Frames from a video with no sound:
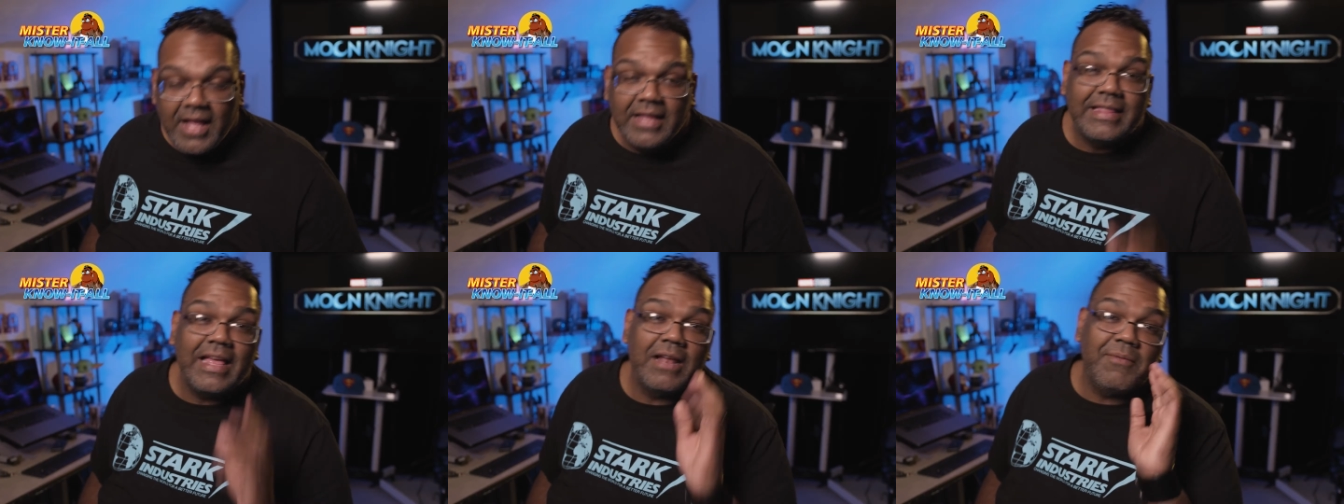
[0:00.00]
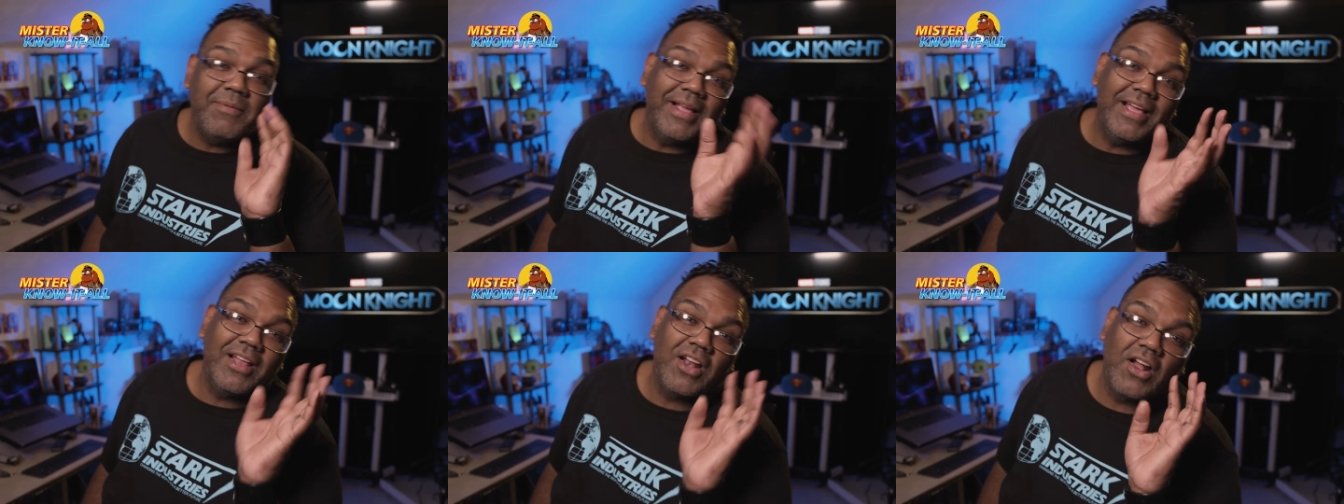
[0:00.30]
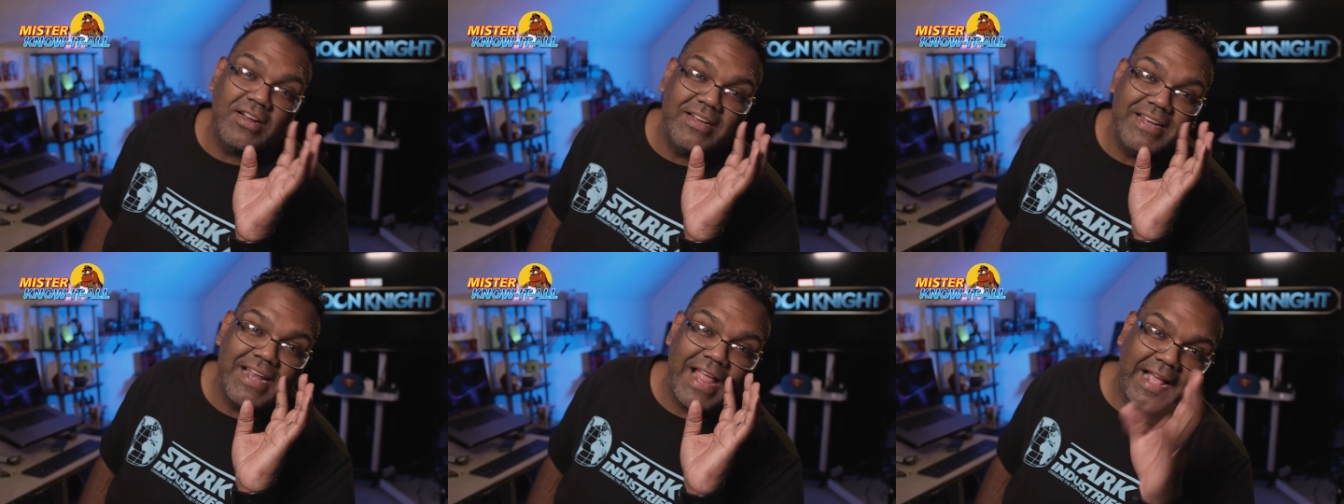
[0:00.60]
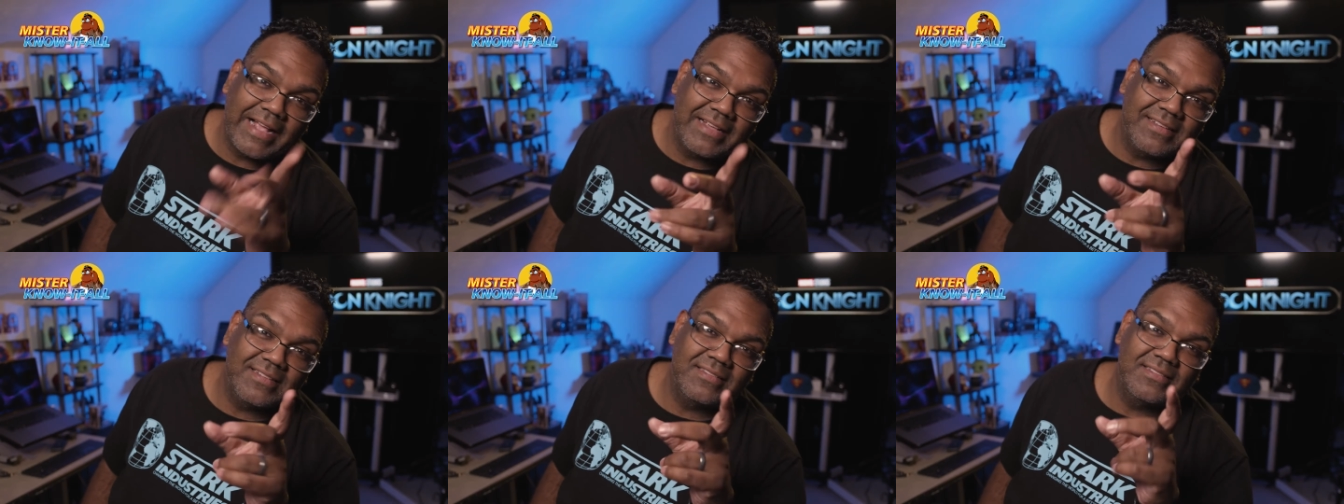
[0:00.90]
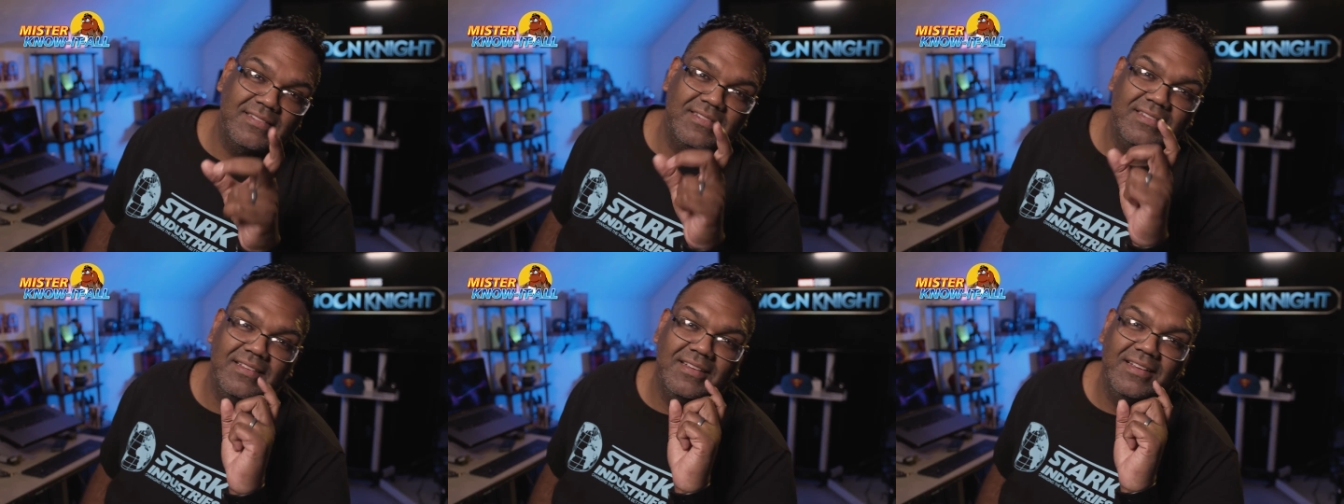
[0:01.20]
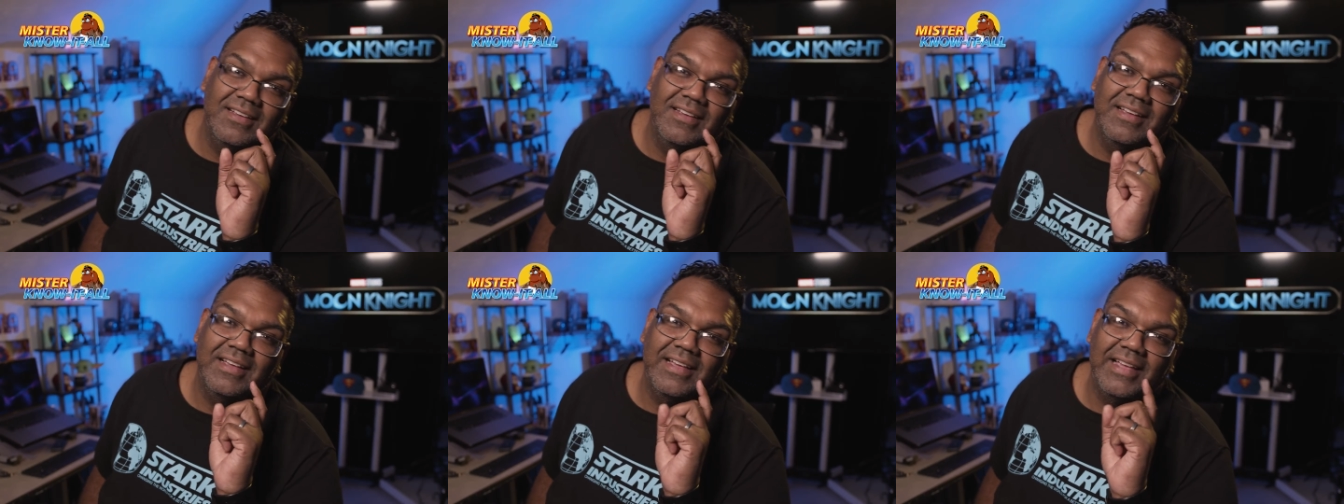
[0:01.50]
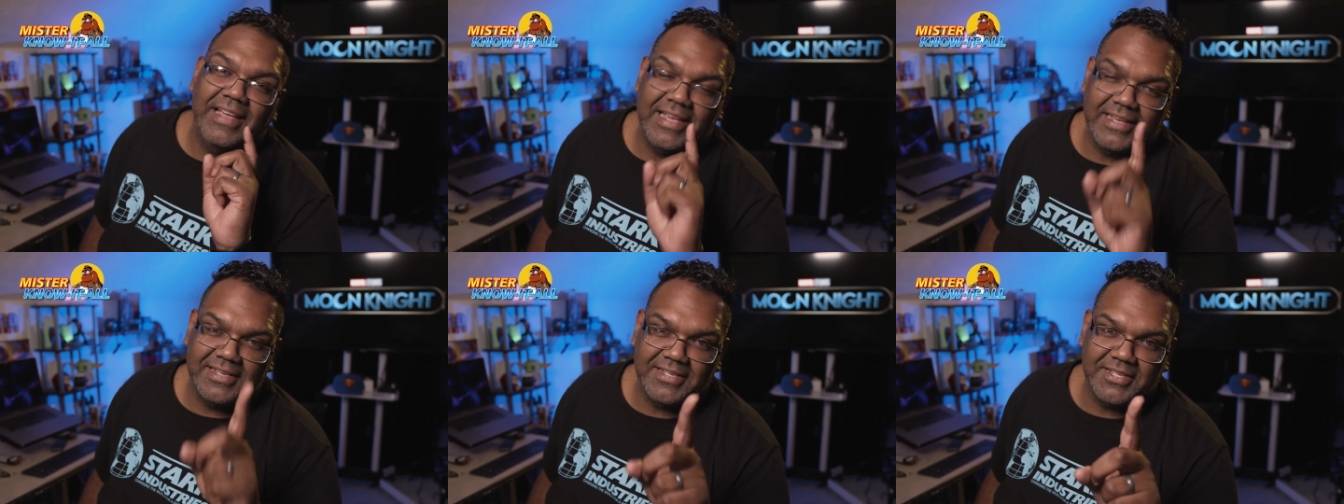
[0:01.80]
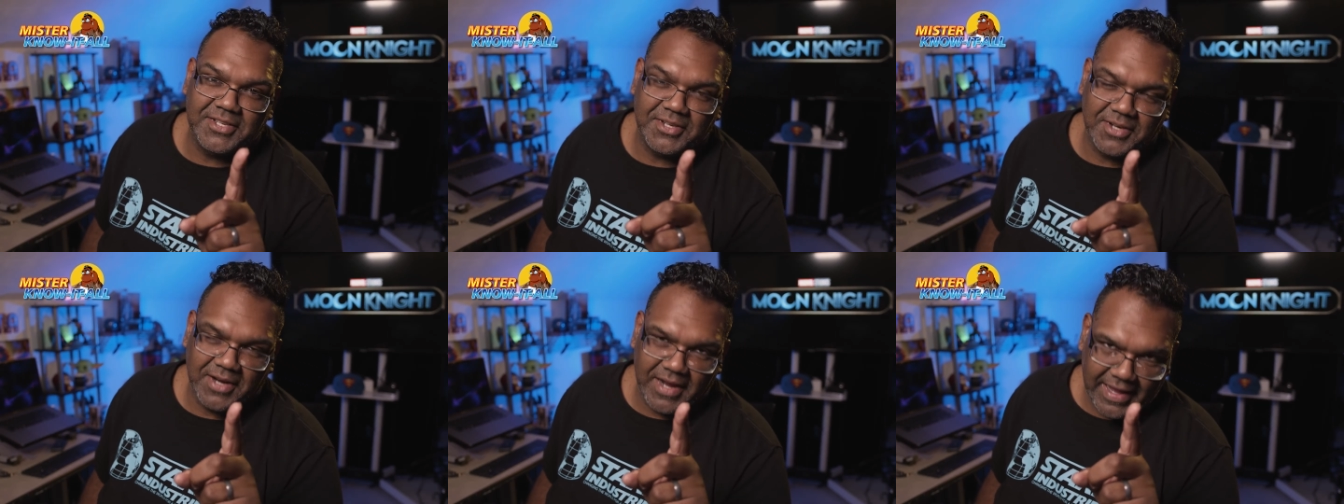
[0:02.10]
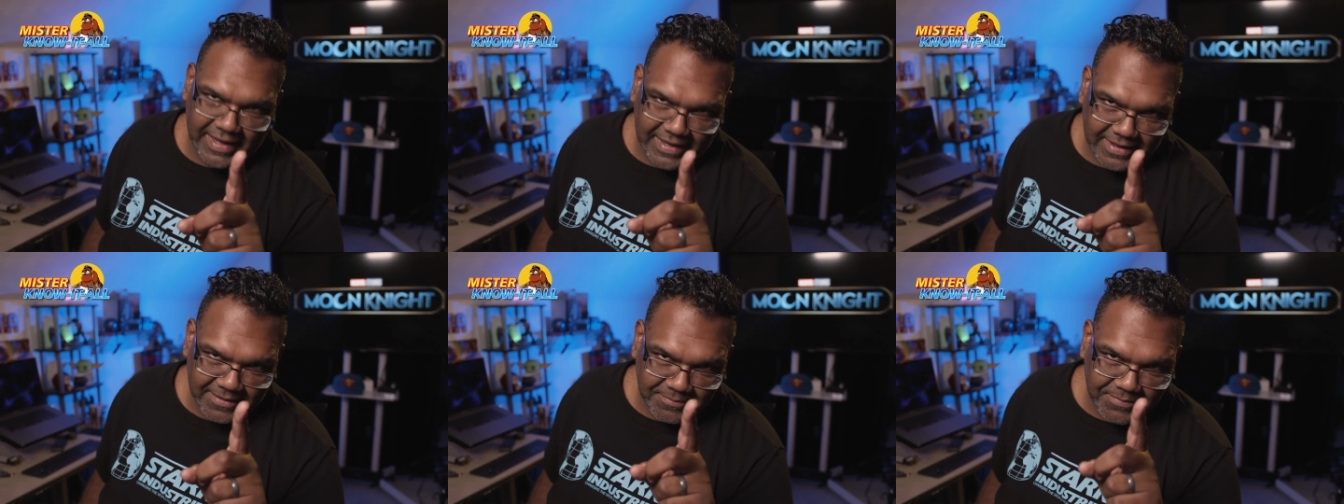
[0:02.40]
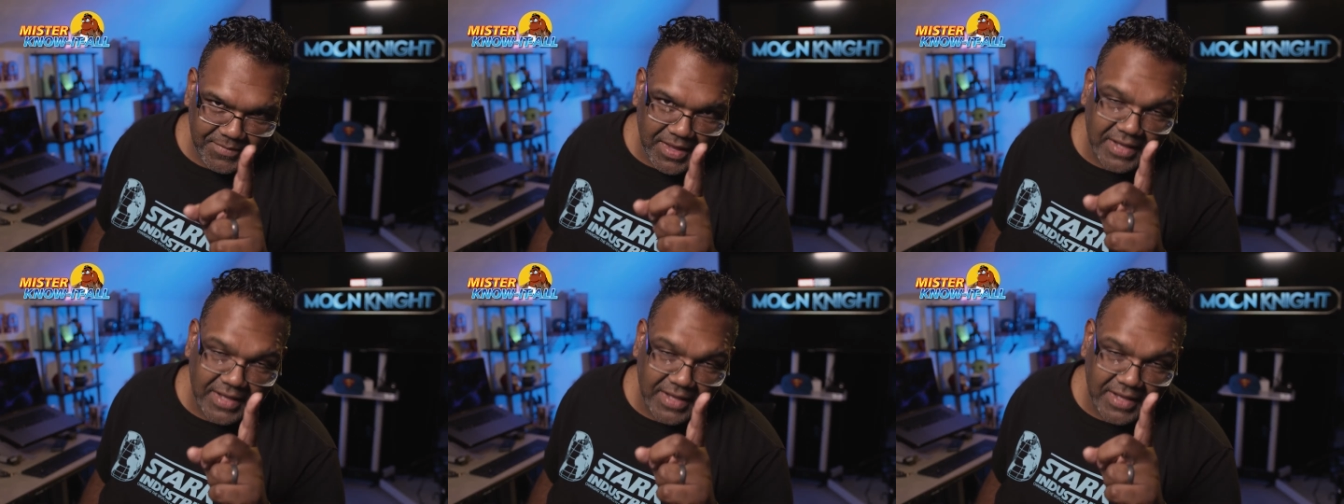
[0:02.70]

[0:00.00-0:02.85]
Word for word: Then we get our next Easter egg.